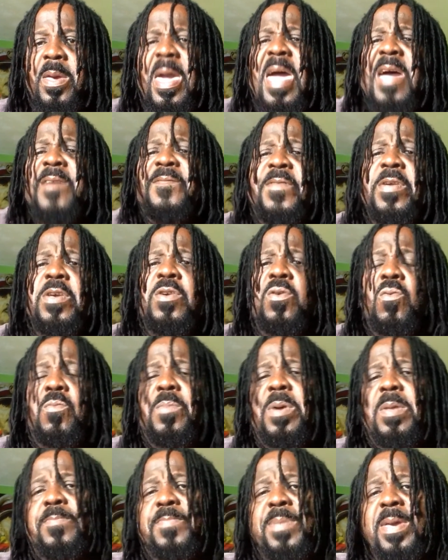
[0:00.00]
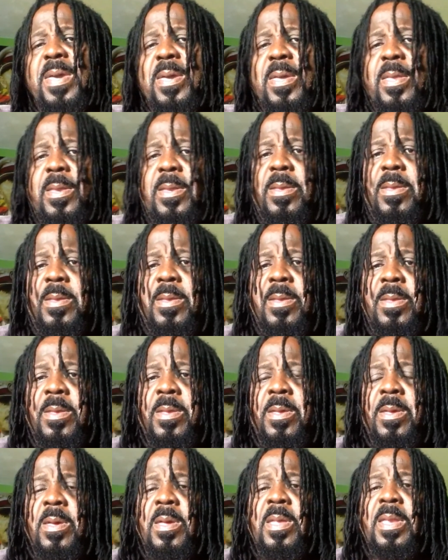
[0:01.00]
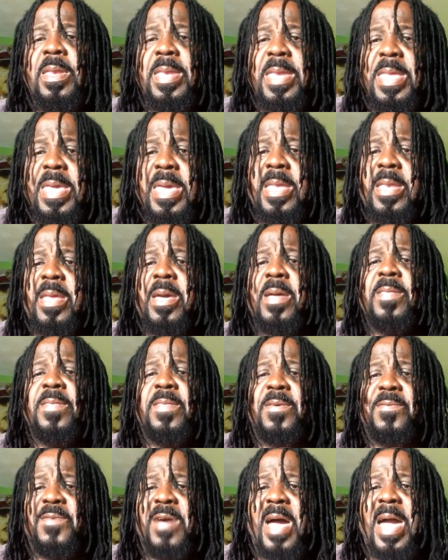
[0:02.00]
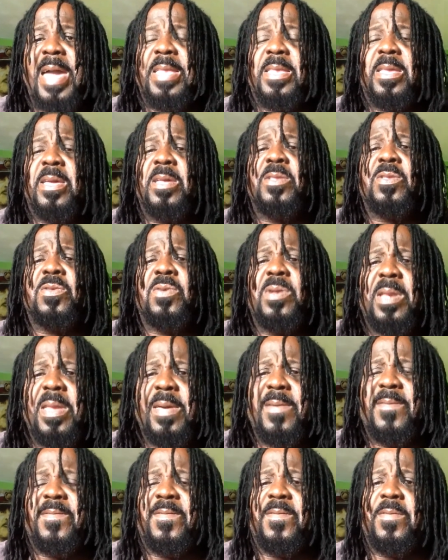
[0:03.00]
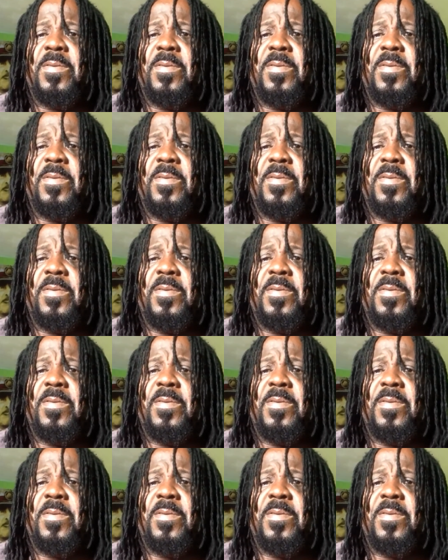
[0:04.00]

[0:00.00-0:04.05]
Every human being need the right to live.